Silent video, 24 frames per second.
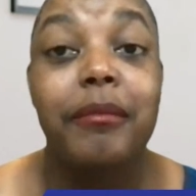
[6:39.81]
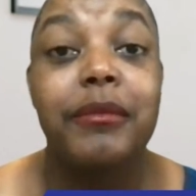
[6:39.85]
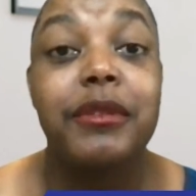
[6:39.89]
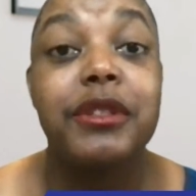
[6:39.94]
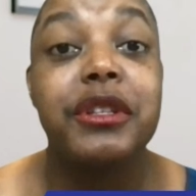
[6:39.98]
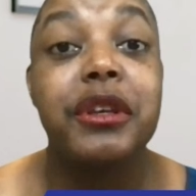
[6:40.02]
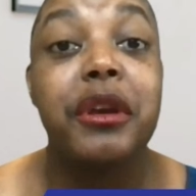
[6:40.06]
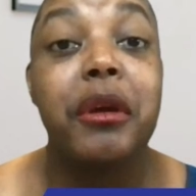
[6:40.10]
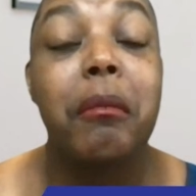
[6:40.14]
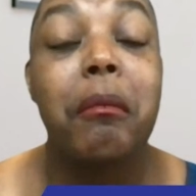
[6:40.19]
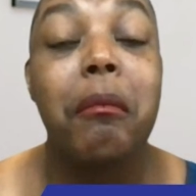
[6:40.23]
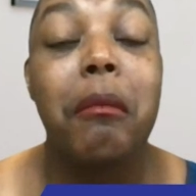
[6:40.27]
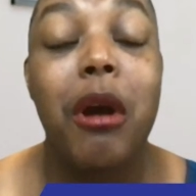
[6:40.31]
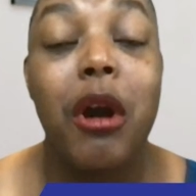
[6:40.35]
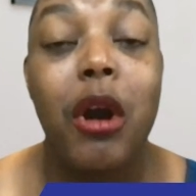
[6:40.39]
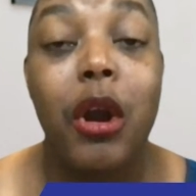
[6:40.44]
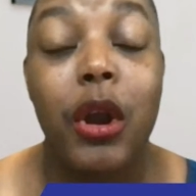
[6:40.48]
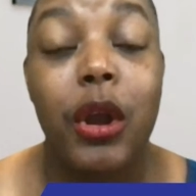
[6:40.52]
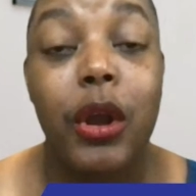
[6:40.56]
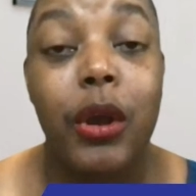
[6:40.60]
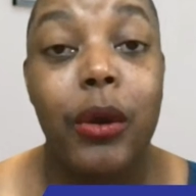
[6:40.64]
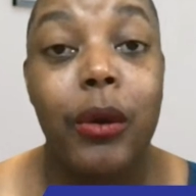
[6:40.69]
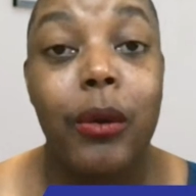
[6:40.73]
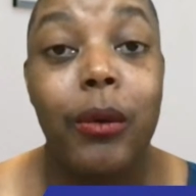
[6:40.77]

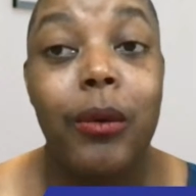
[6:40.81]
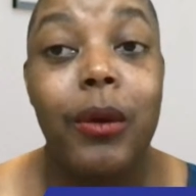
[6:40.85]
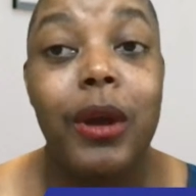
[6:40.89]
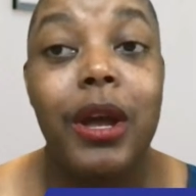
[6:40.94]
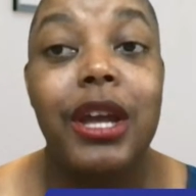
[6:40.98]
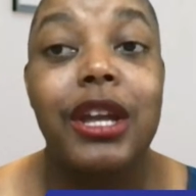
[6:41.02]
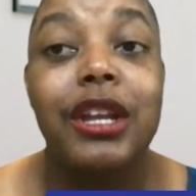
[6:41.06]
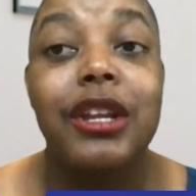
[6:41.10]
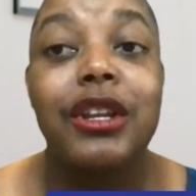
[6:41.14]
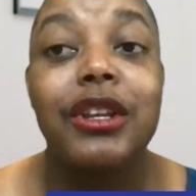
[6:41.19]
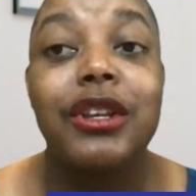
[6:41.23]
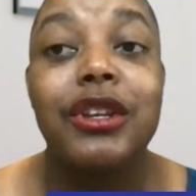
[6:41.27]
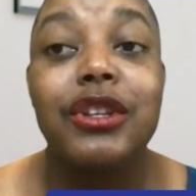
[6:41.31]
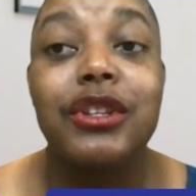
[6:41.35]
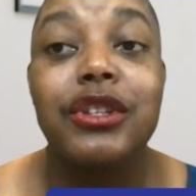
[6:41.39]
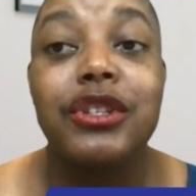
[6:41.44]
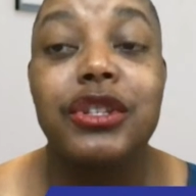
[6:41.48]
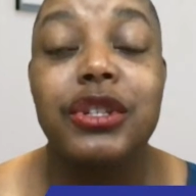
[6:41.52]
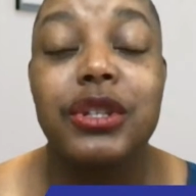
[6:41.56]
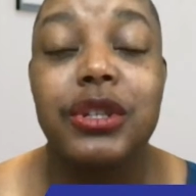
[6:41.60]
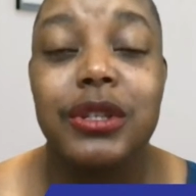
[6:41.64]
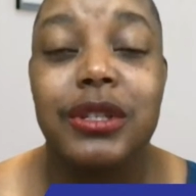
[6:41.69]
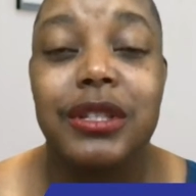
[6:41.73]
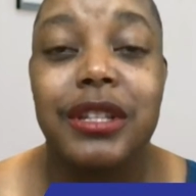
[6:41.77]
tomorrow,
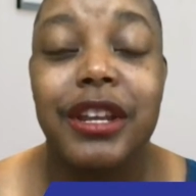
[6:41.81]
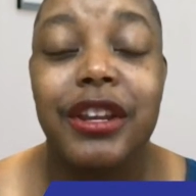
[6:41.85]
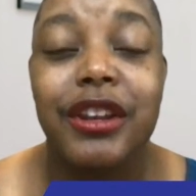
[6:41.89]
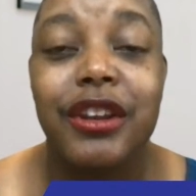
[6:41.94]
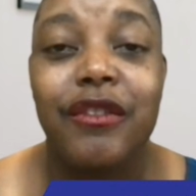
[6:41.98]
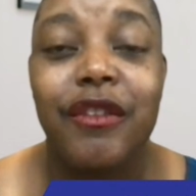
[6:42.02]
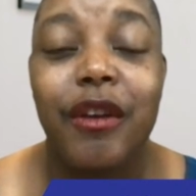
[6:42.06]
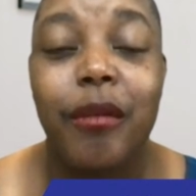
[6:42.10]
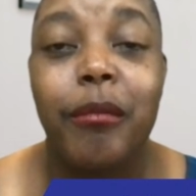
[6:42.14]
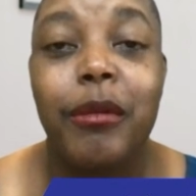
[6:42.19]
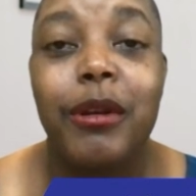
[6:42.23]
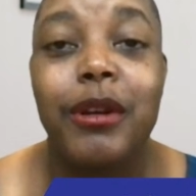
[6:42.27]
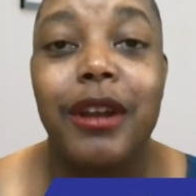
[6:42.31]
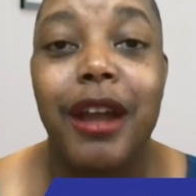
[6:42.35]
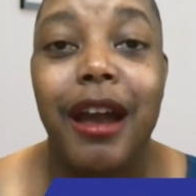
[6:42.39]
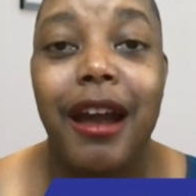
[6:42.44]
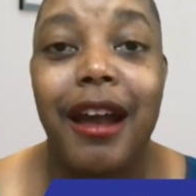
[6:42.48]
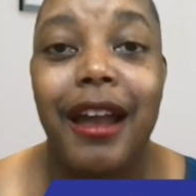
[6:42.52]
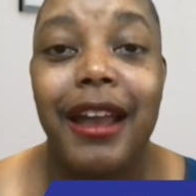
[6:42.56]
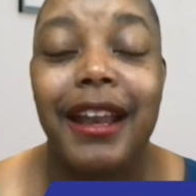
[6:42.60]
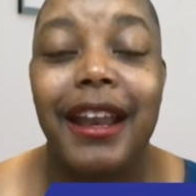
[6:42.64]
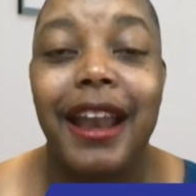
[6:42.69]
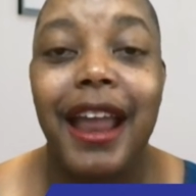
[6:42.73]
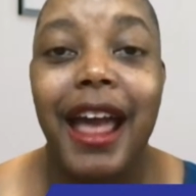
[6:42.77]
Tuesday, November
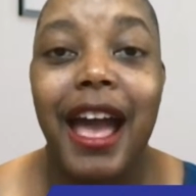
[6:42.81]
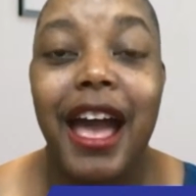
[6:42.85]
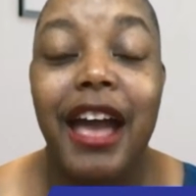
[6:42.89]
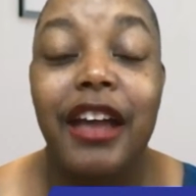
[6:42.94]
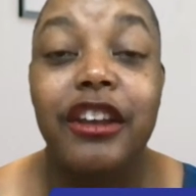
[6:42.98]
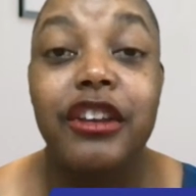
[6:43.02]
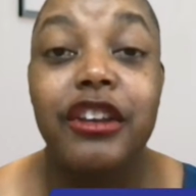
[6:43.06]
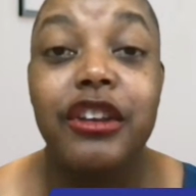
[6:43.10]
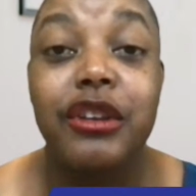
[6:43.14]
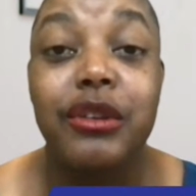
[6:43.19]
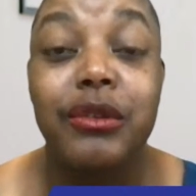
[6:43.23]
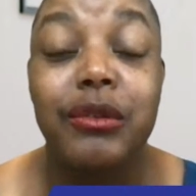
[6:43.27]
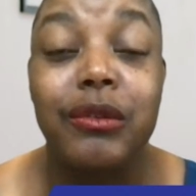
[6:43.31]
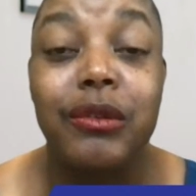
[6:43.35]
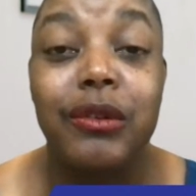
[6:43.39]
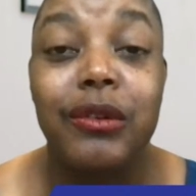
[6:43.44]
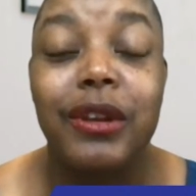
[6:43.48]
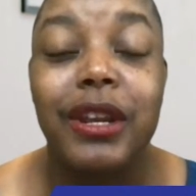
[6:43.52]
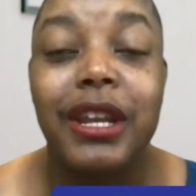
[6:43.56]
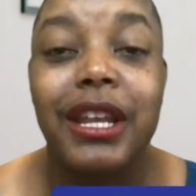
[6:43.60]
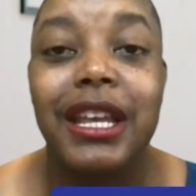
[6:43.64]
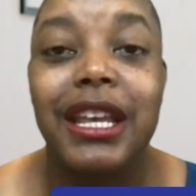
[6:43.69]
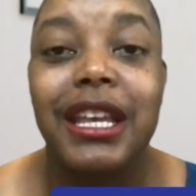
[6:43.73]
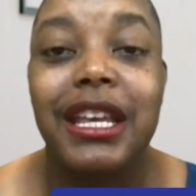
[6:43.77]
9 at
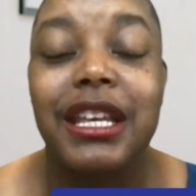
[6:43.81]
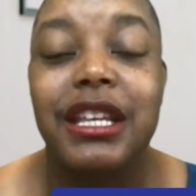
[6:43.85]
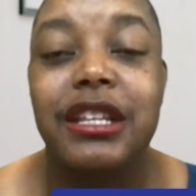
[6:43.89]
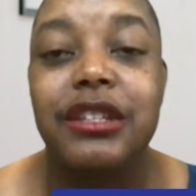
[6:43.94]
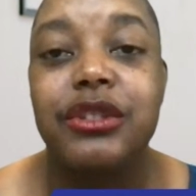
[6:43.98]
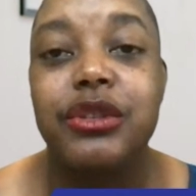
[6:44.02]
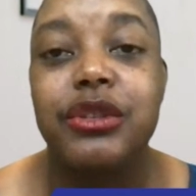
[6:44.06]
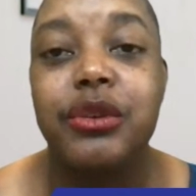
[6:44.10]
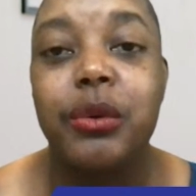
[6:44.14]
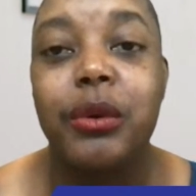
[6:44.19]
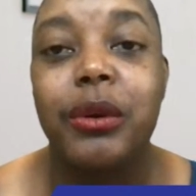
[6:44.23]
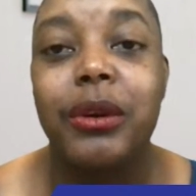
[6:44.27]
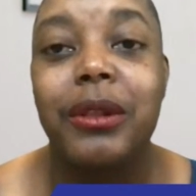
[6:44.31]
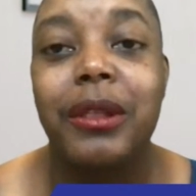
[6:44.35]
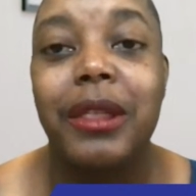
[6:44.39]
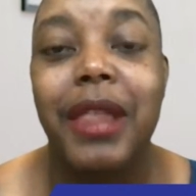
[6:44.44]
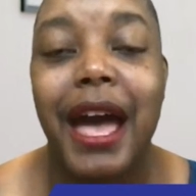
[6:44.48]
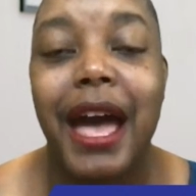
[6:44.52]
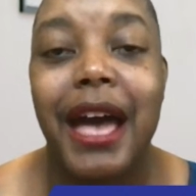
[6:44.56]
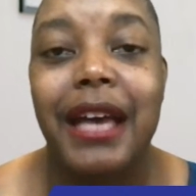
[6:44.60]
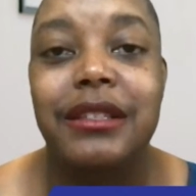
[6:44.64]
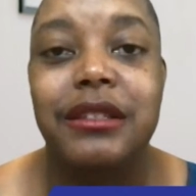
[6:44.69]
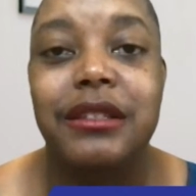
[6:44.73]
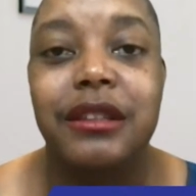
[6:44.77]
noon is your
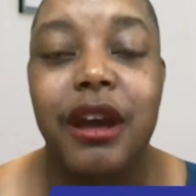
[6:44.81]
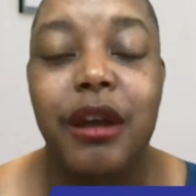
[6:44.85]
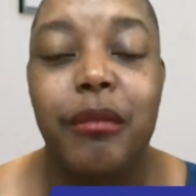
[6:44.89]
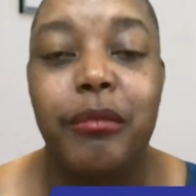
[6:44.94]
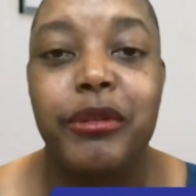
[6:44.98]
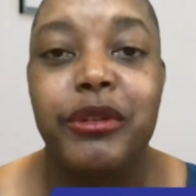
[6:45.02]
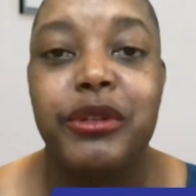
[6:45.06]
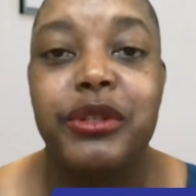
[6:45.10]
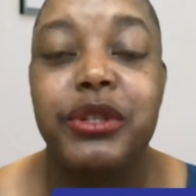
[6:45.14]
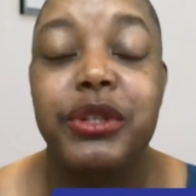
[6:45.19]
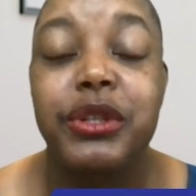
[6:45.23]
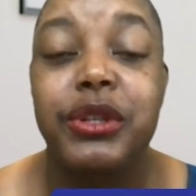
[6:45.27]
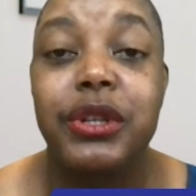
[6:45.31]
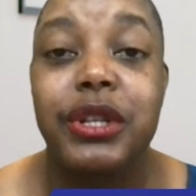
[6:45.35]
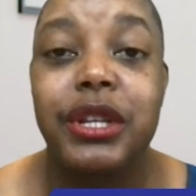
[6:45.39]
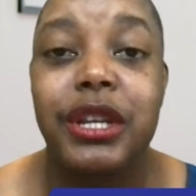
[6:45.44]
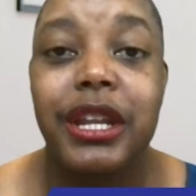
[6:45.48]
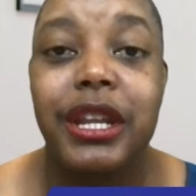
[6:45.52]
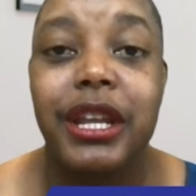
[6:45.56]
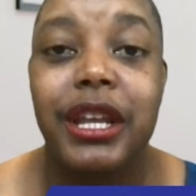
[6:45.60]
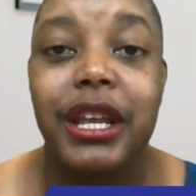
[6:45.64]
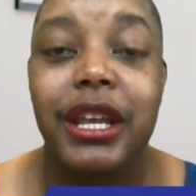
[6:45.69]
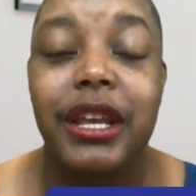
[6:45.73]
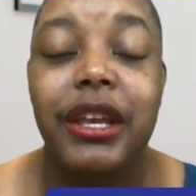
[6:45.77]
last
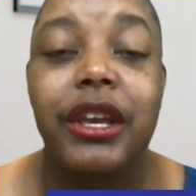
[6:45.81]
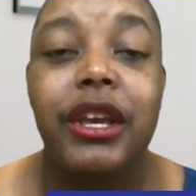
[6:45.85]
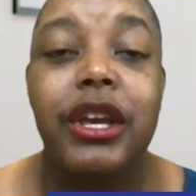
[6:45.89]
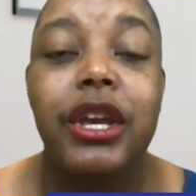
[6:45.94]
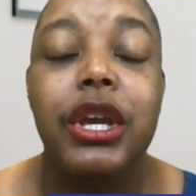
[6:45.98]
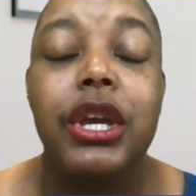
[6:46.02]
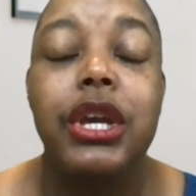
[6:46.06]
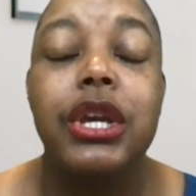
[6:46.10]
opportunity